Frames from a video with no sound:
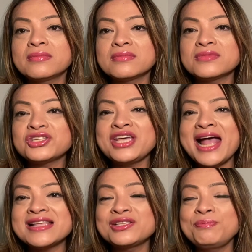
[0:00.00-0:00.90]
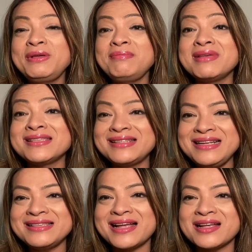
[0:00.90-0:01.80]
she has to be
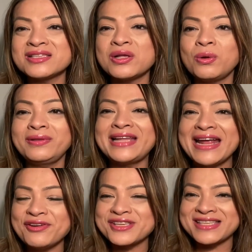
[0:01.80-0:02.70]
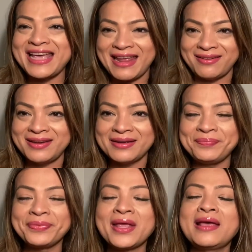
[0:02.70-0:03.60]
mestiza, so lighter skinned.
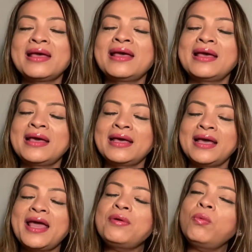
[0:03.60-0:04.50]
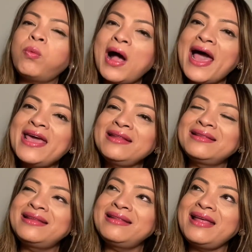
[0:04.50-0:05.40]
And why
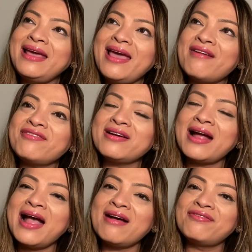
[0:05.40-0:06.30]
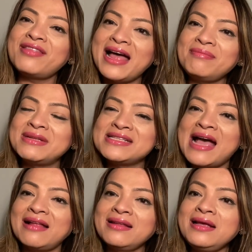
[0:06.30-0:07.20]
did they ever have that
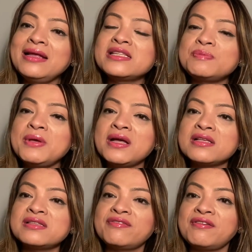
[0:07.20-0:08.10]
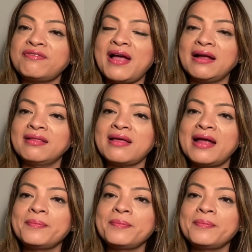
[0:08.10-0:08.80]
mentality? It's because of the fact that